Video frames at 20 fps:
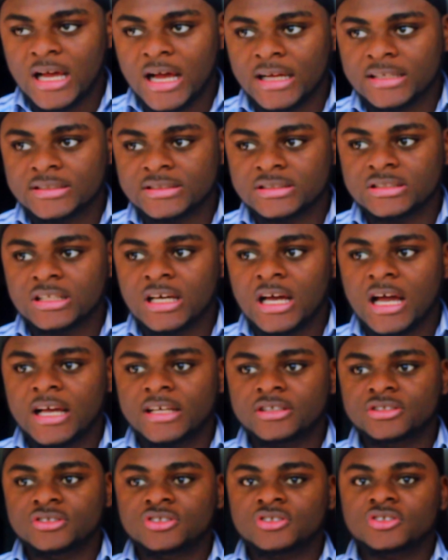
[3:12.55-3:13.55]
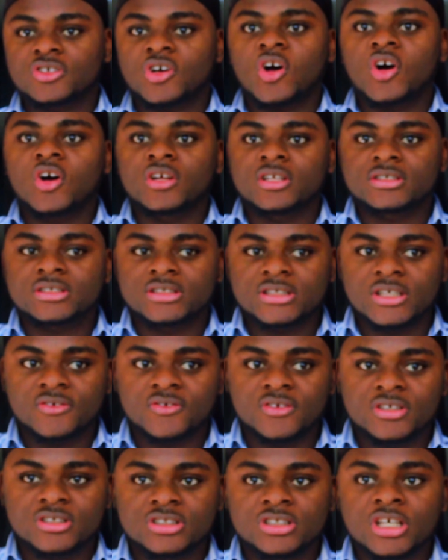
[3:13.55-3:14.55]
and I choose to call the
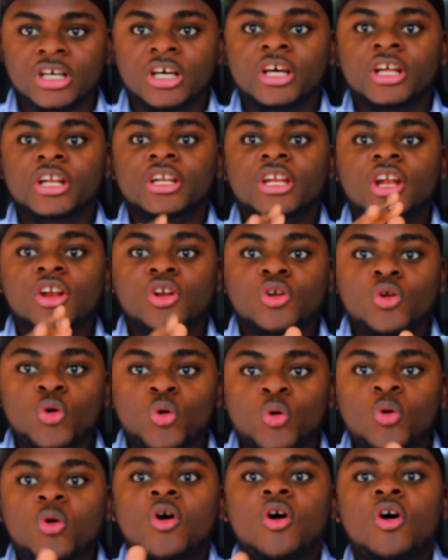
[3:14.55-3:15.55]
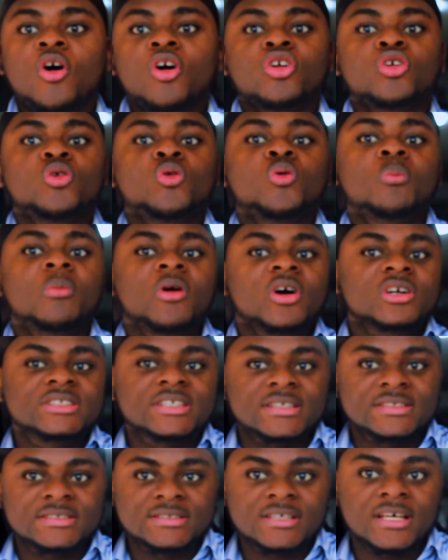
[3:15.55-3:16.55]
series the Low or No
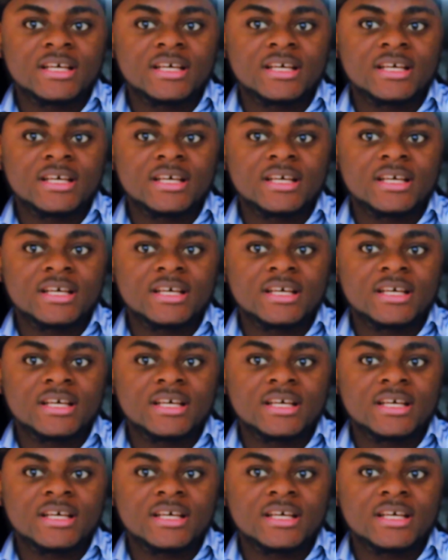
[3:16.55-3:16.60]
Budget